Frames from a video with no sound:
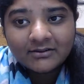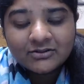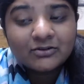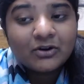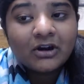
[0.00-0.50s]

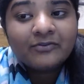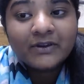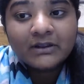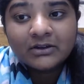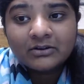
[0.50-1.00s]
do not
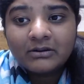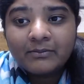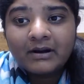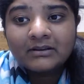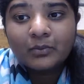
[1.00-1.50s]
feel good
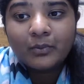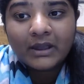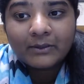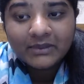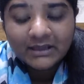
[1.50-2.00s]
about the
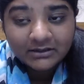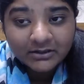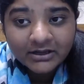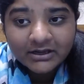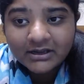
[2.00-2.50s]
way they
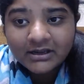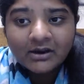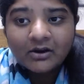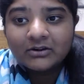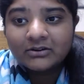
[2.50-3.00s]
look
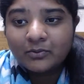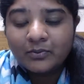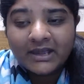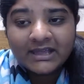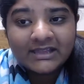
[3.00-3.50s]
or the
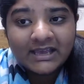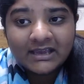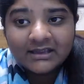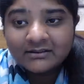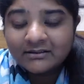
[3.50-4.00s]
way
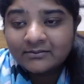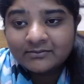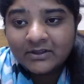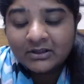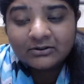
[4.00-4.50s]

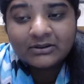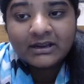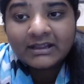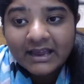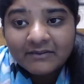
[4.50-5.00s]
their
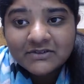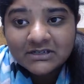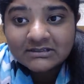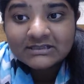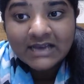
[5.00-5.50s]
life
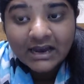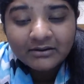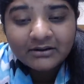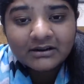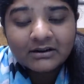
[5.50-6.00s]
turns out